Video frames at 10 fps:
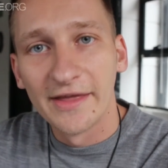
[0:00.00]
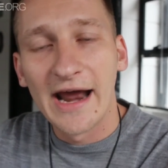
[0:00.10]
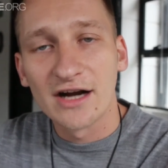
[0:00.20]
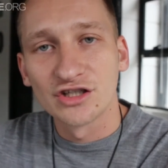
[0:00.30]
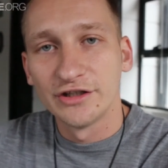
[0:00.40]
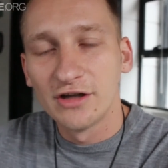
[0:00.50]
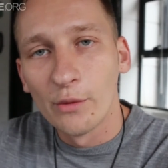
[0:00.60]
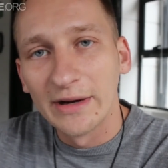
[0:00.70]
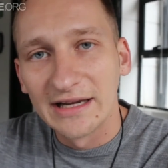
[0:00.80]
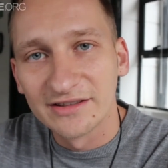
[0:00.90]
than actually
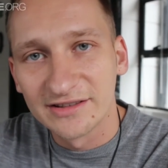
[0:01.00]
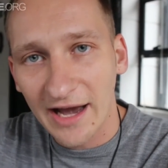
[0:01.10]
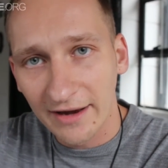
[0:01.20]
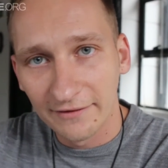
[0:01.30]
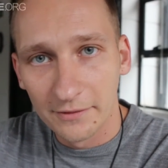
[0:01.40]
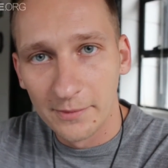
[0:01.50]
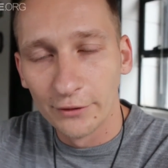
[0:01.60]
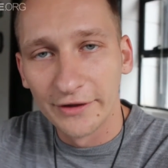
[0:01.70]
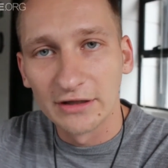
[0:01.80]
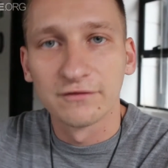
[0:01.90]
going inside of the
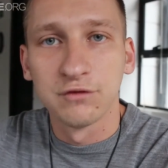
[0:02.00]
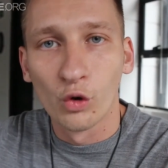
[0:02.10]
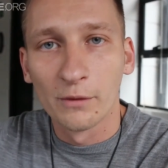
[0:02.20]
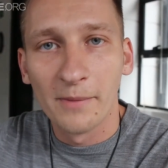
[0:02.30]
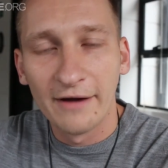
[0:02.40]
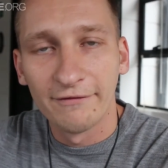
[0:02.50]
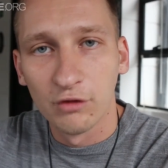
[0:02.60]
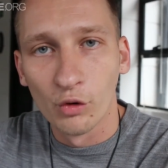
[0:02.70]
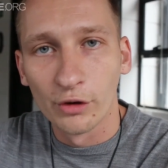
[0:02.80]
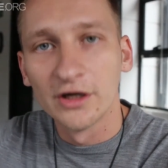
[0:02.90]
buildings floor by
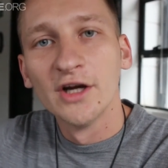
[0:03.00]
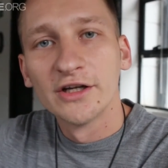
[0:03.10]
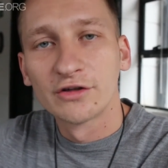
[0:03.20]
floor